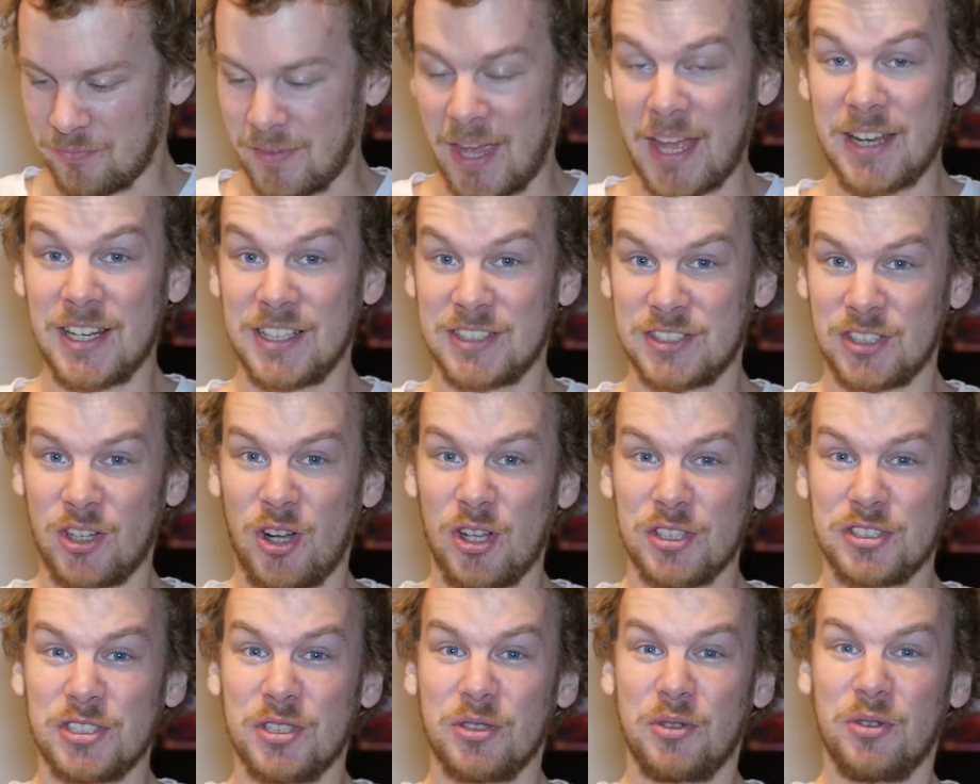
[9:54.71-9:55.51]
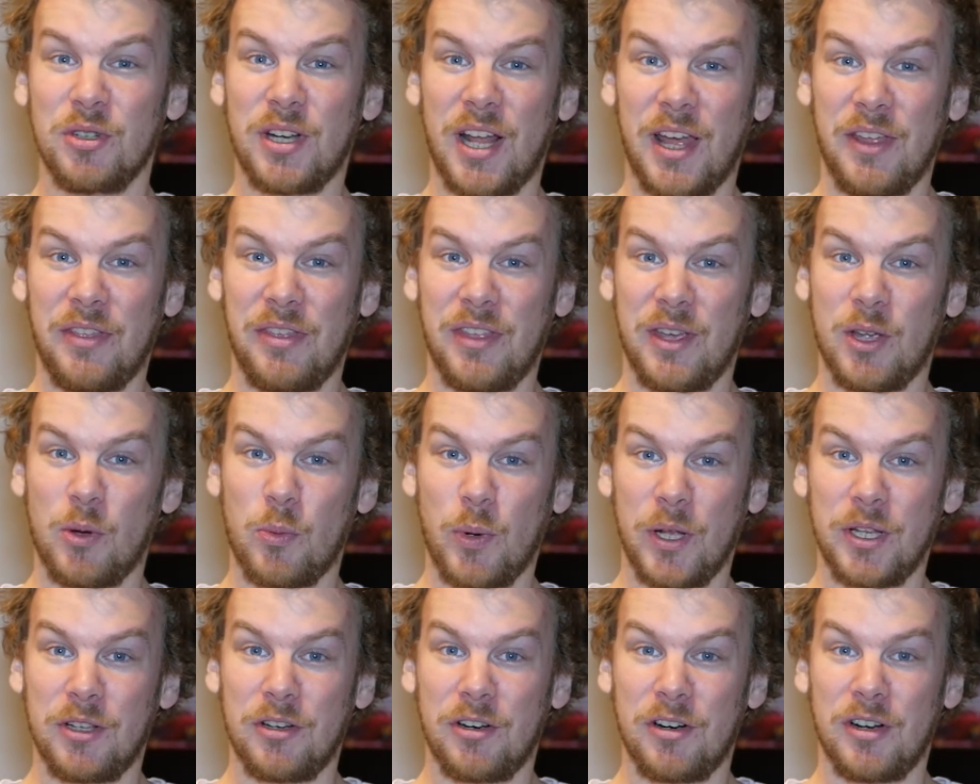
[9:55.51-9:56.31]
And it's also good, I
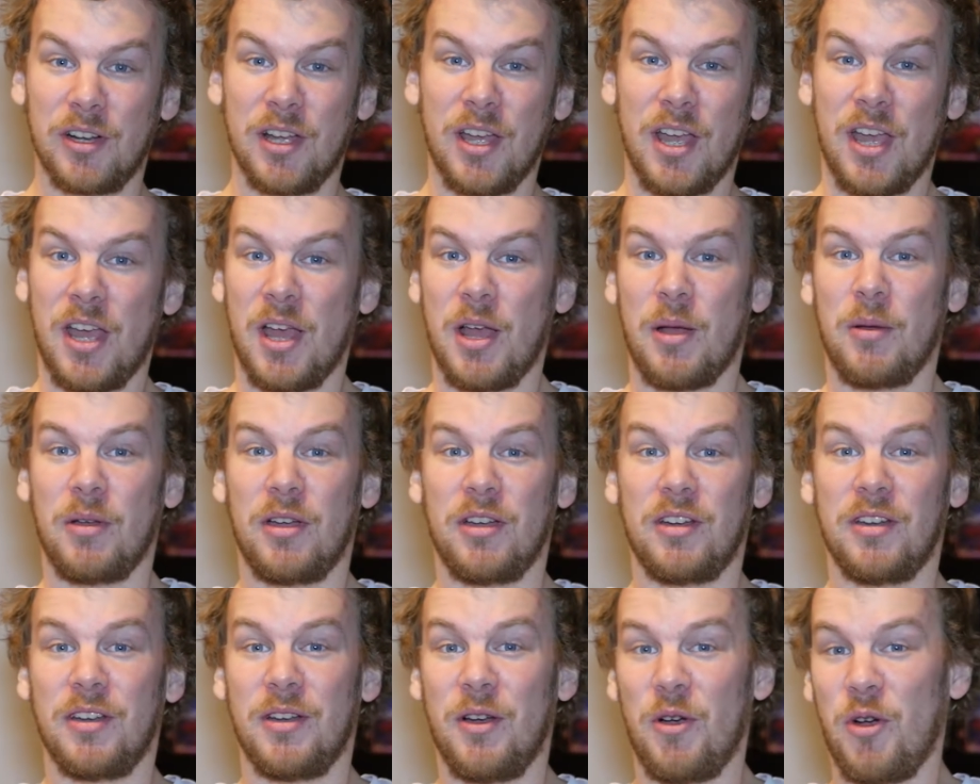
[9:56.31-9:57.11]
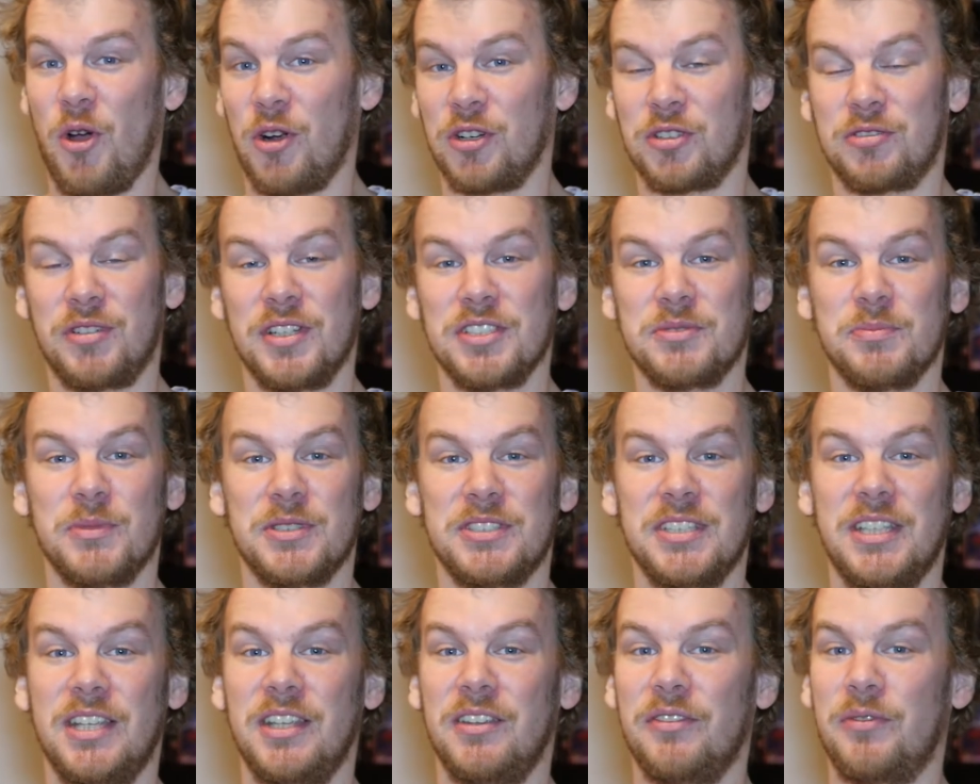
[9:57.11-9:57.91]
think, when you're on
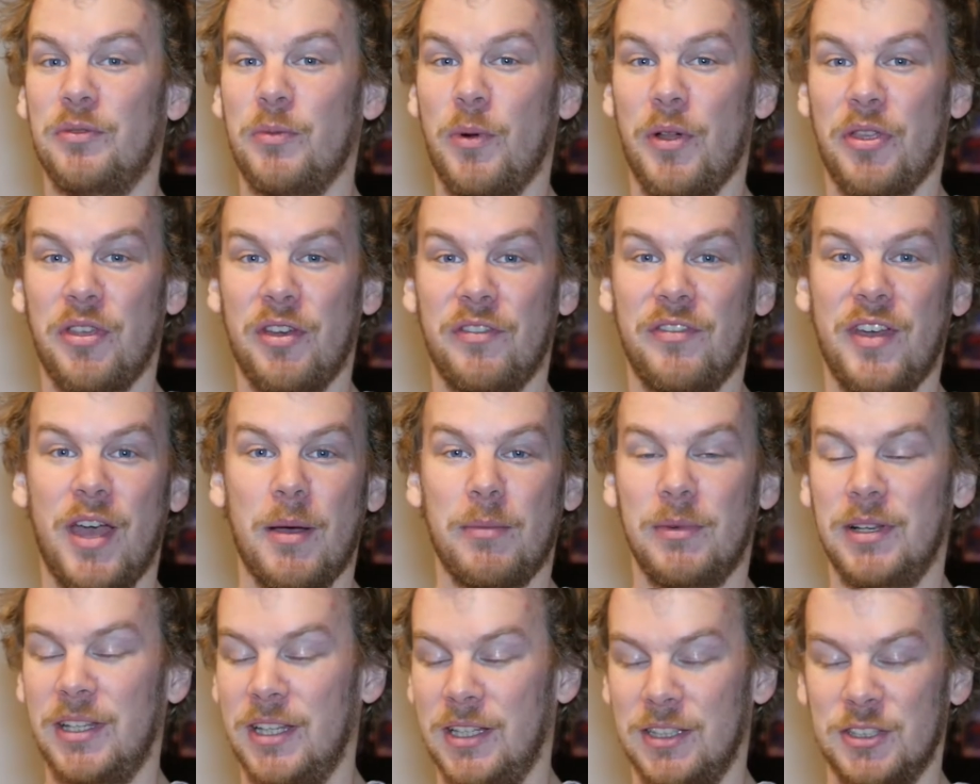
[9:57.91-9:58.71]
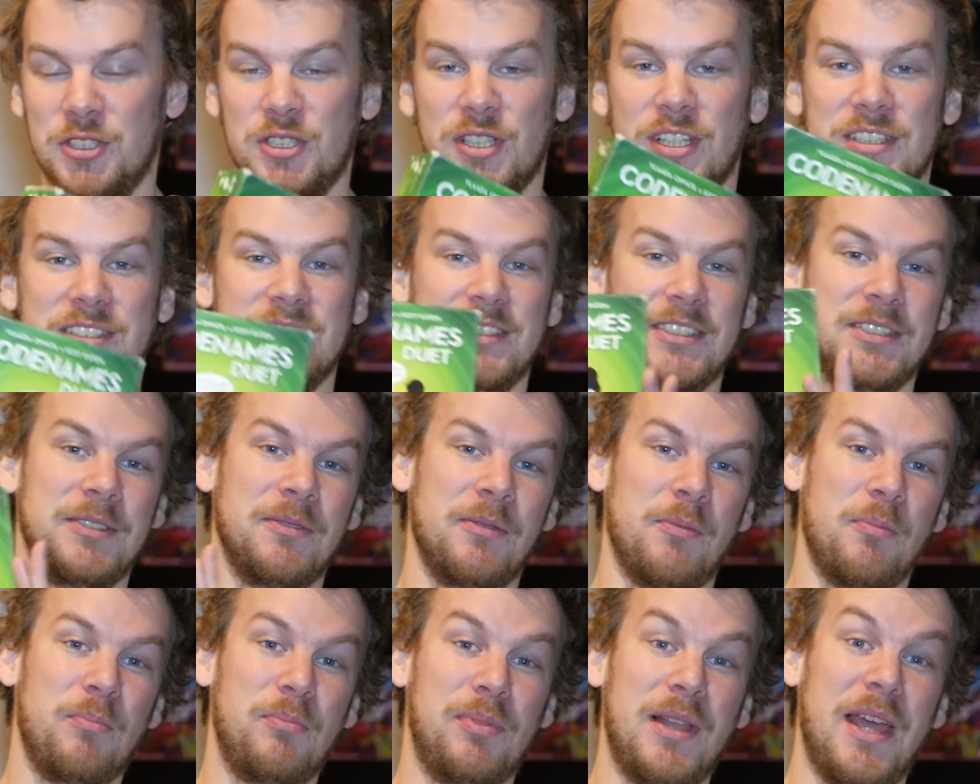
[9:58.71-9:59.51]
Christmas Eve with your family,
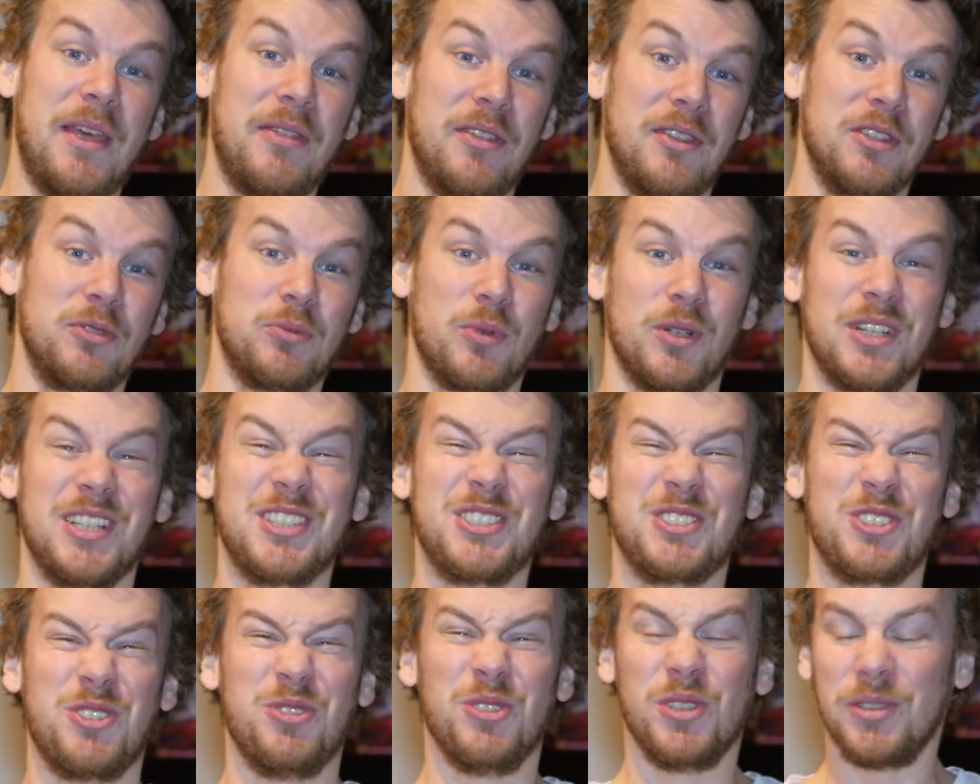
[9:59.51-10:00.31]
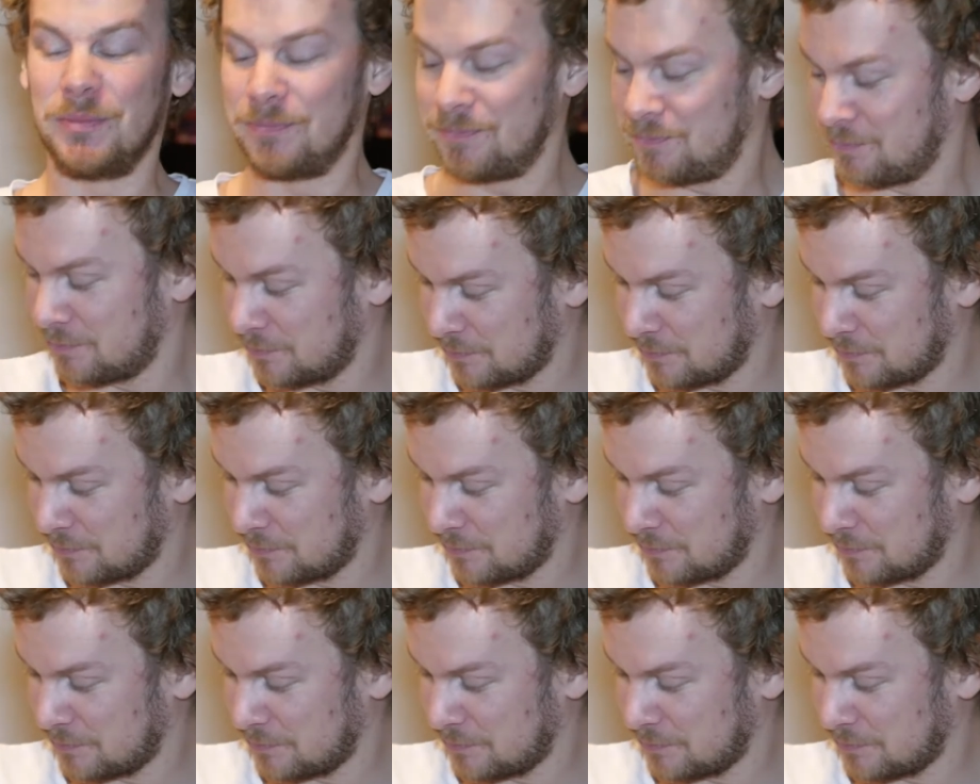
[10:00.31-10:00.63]
just play this one. It's cool.